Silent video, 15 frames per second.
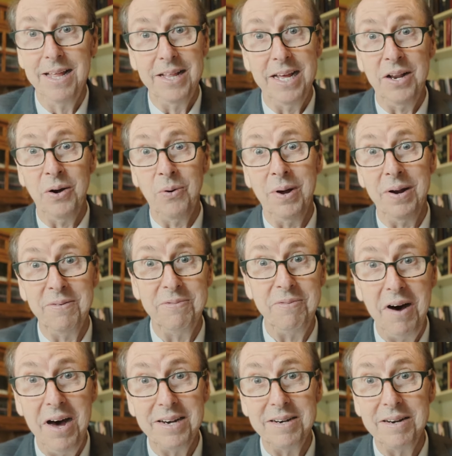they either went and
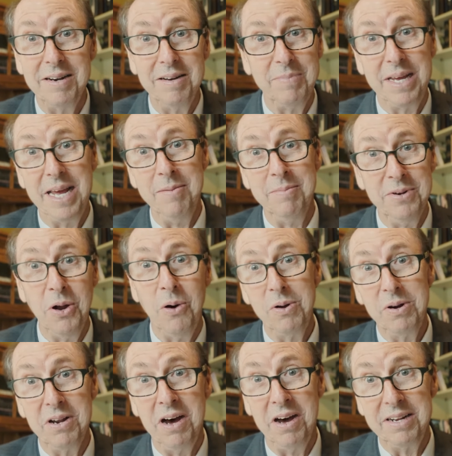fought and became no,
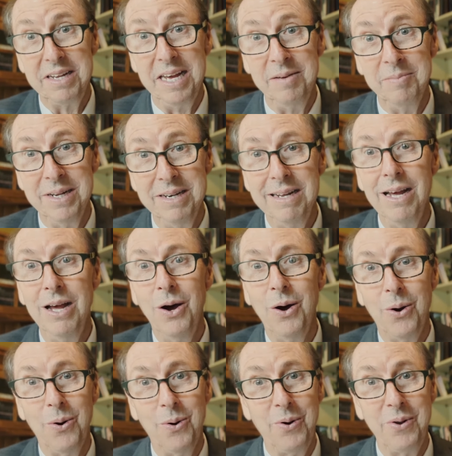not kingmen,
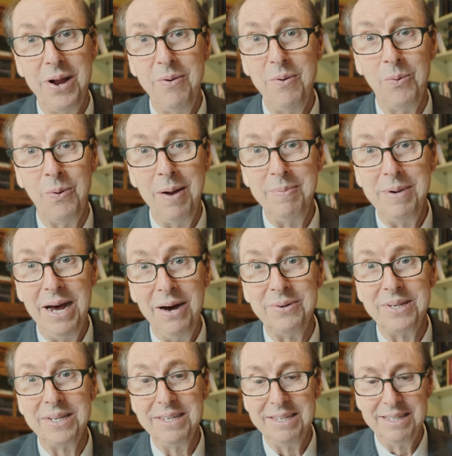or they were wiped out.